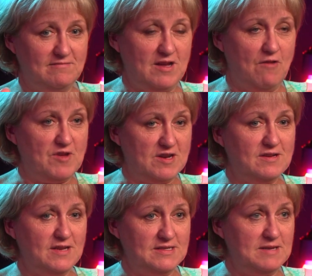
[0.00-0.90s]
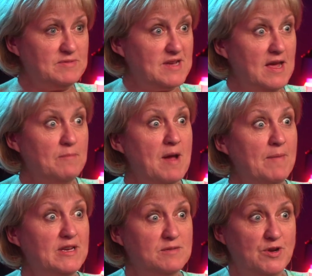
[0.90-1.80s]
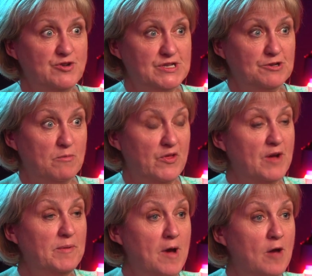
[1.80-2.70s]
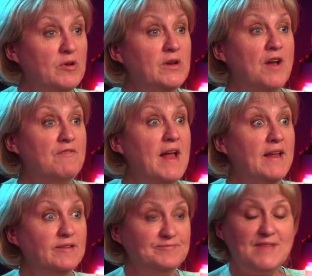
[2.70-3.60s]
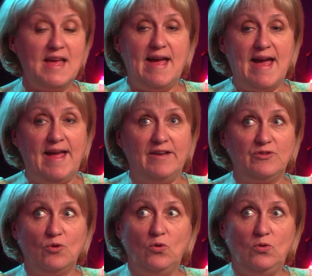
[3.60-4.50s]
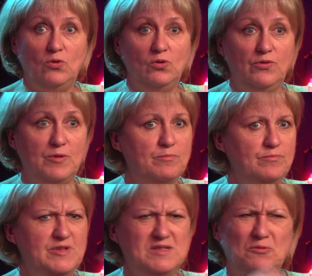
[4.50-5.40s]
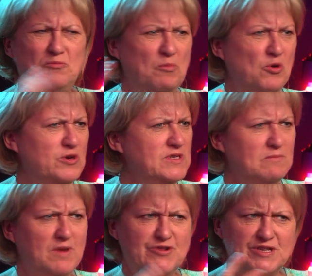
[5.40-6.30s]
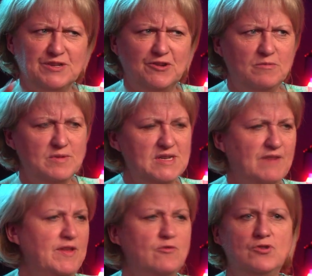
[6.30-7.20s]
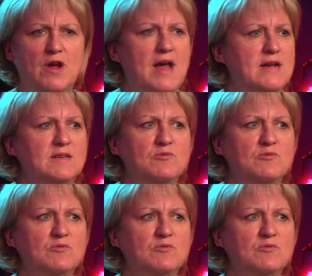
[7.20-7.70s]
of it is him coming into my dressing room on the opening night of Annie. And there's all reporters in my dressing room and stuff, and they're all trying to ask him